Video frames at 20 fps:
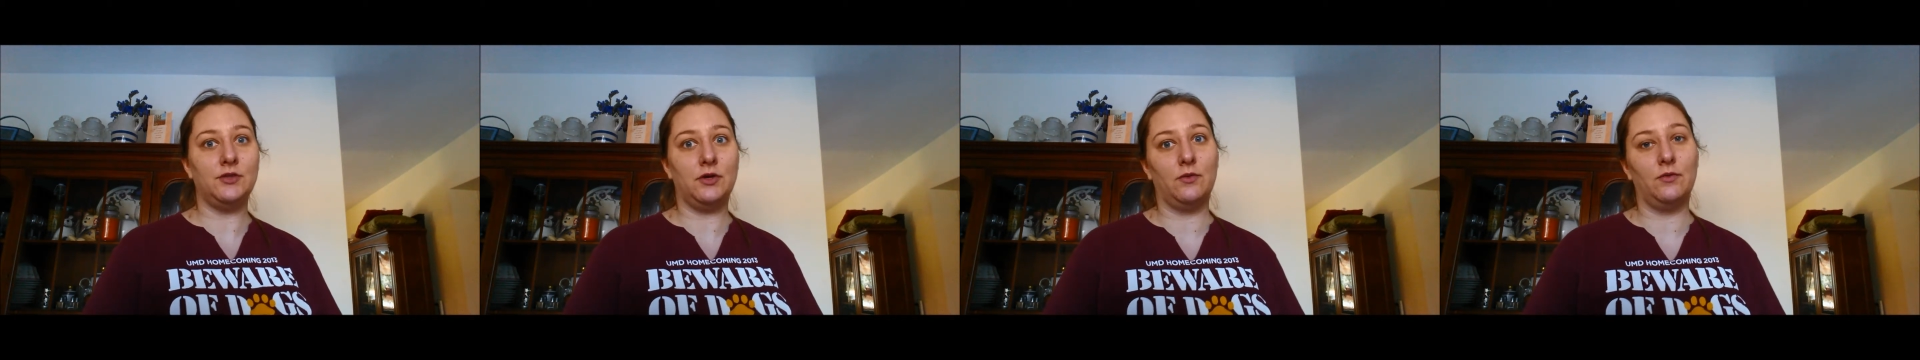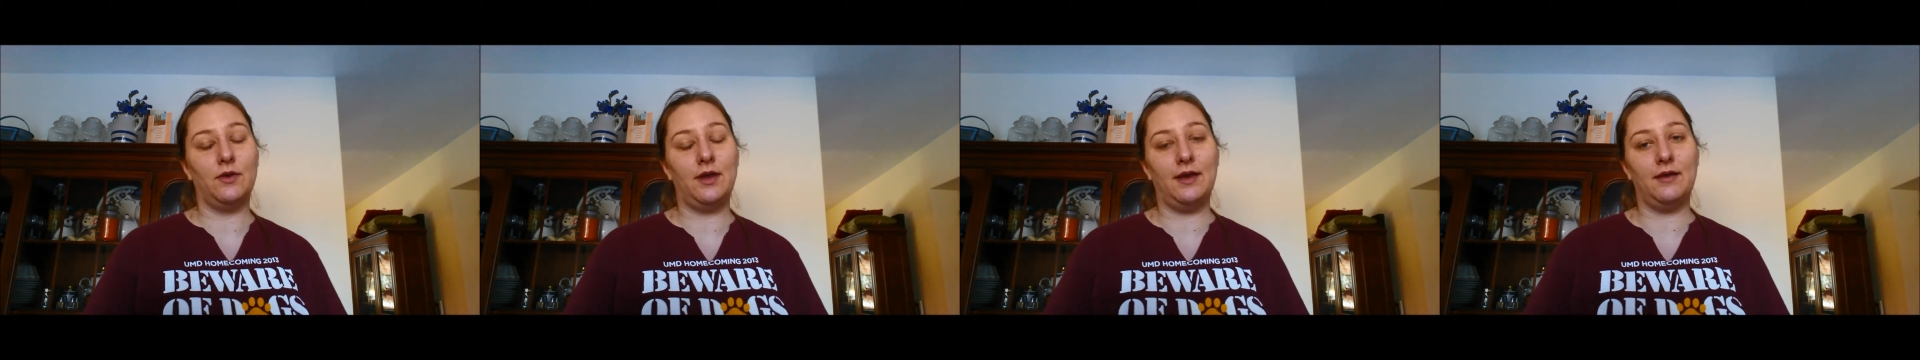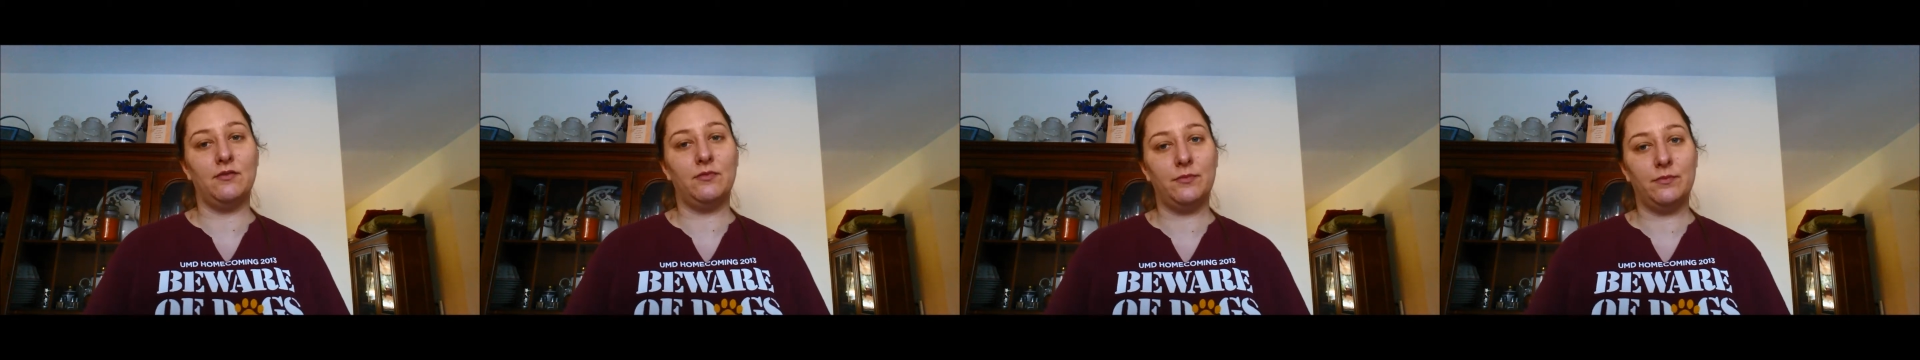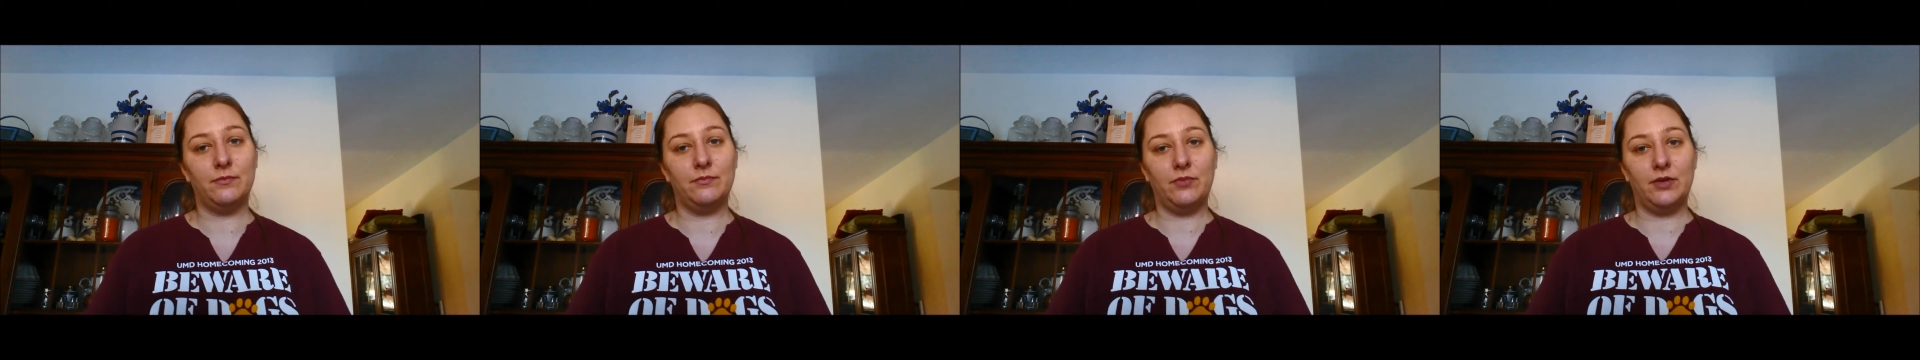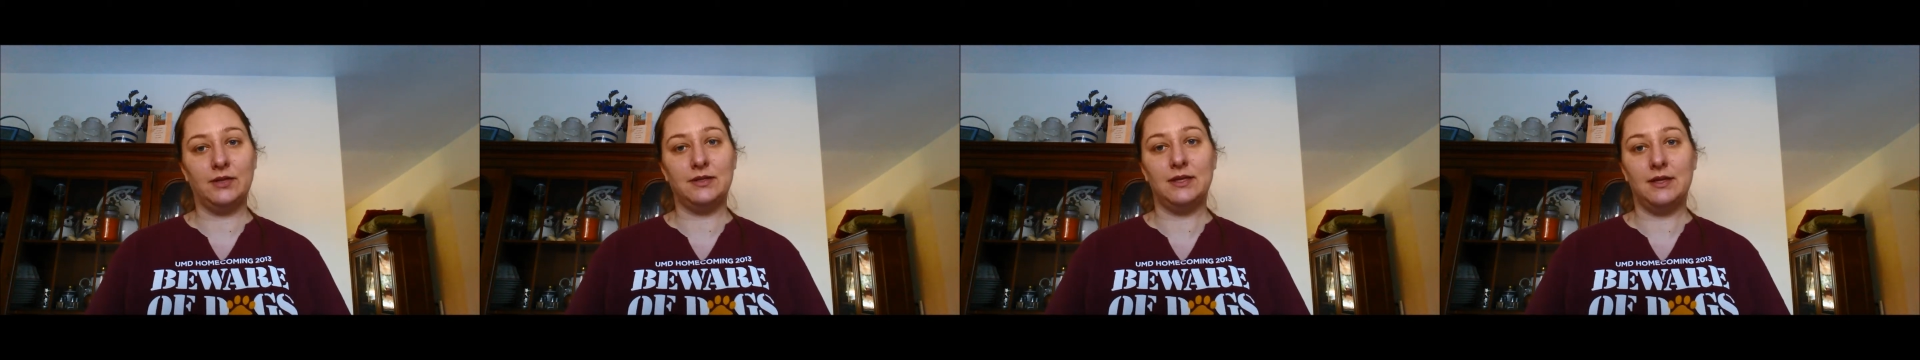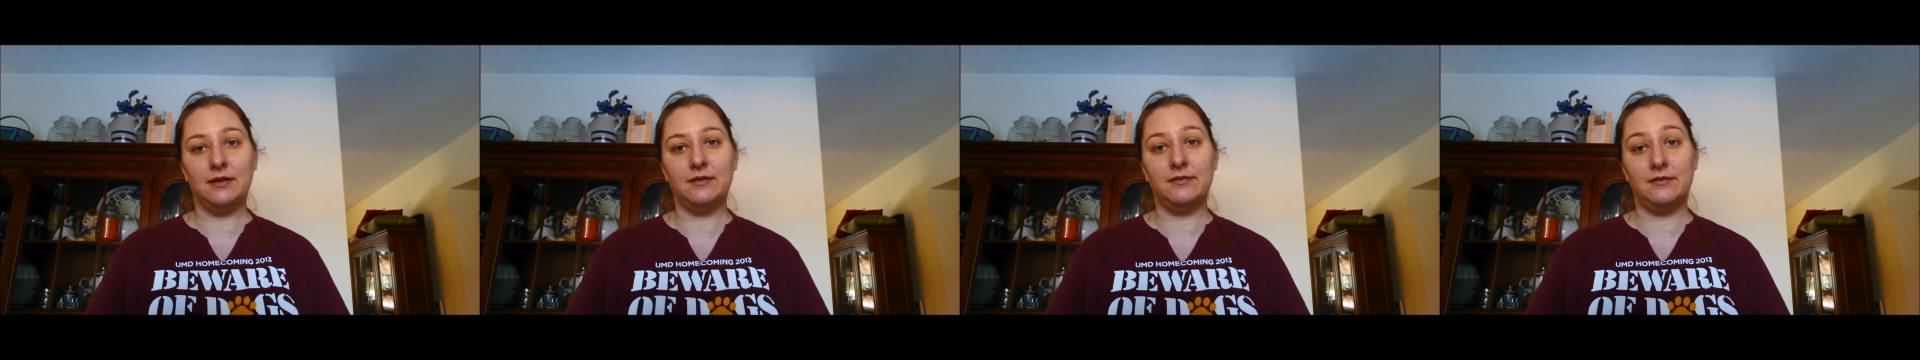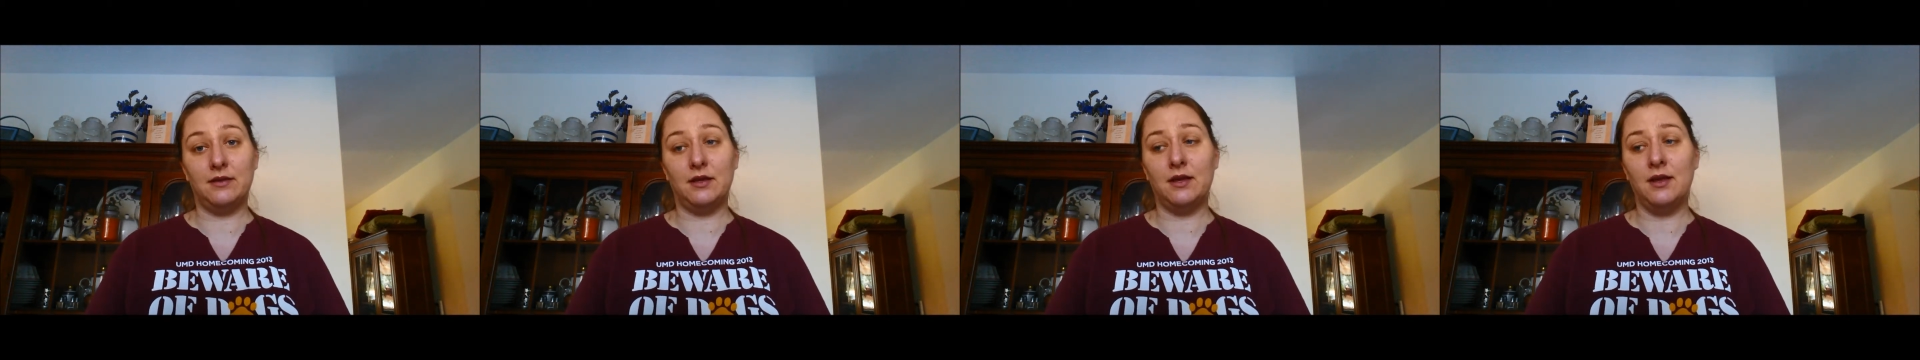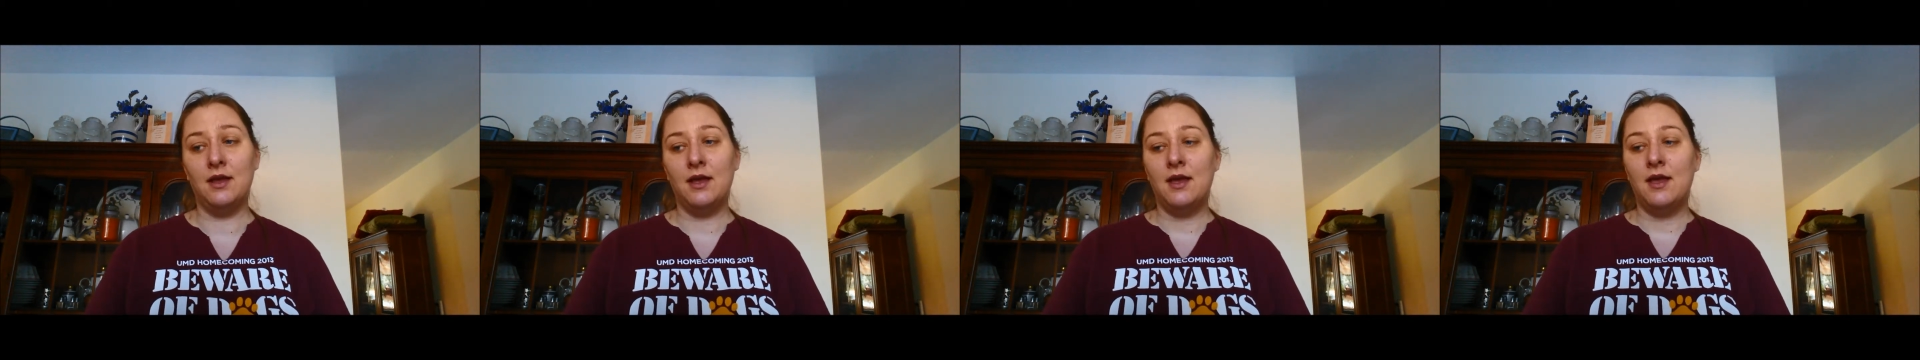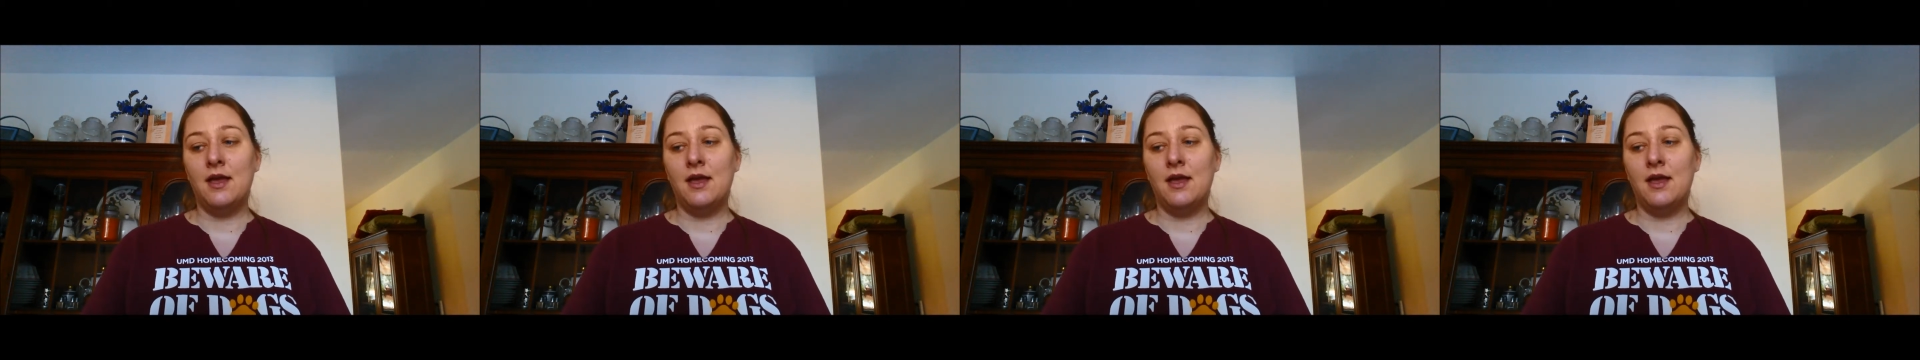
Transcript: don't have PTSD